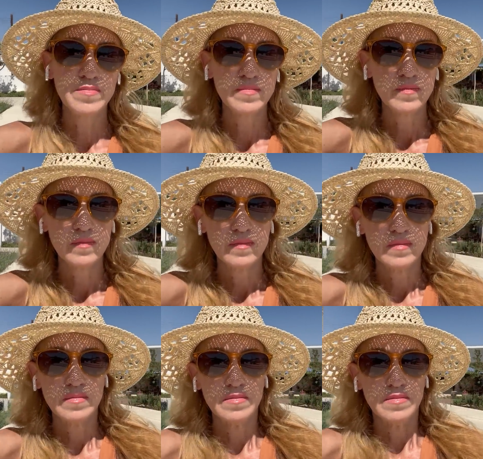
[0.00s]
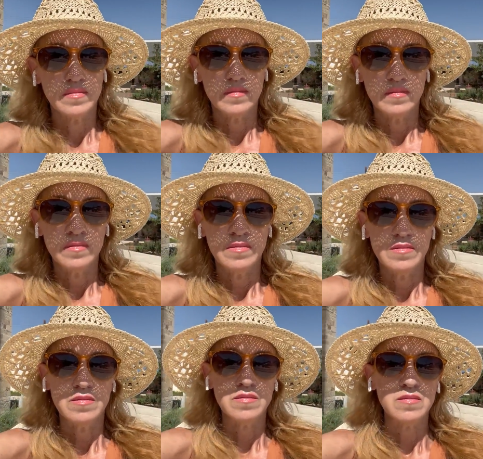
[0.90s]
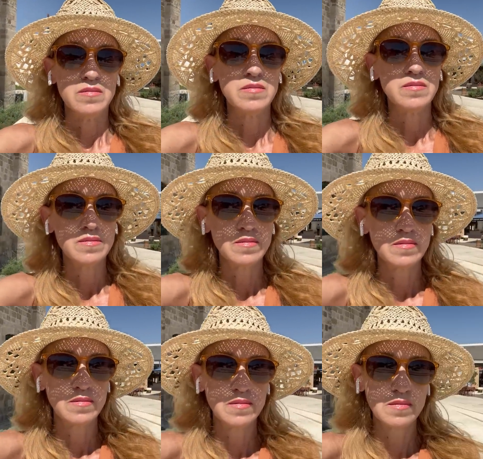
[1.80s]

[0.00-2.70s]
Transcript: No one is speaking in this clip.